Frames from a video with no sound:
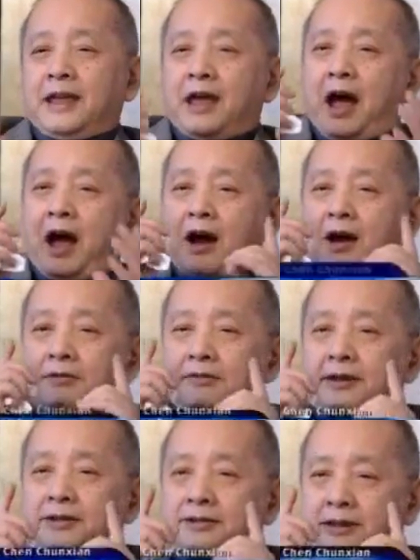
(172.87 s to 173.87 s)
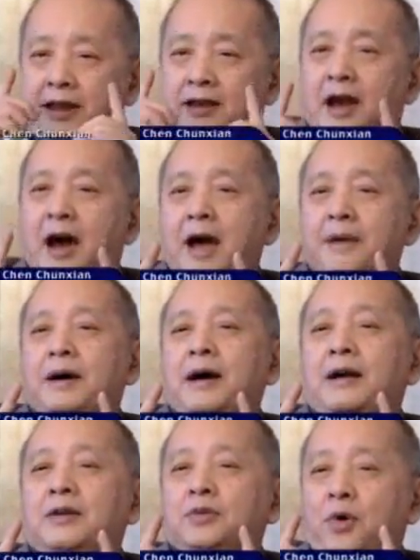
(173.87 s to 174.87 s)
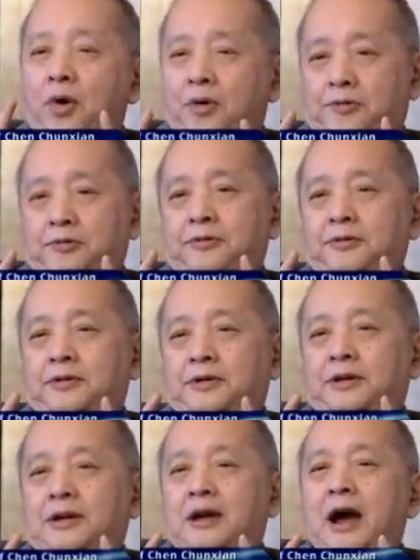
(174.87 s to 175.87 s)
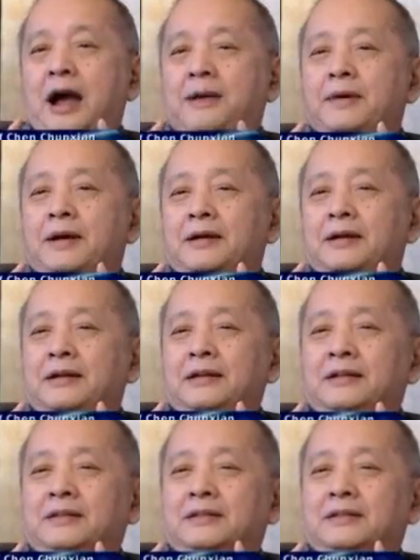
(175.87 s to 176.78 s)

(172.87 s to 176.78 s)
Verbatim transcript: They are with a common goal, common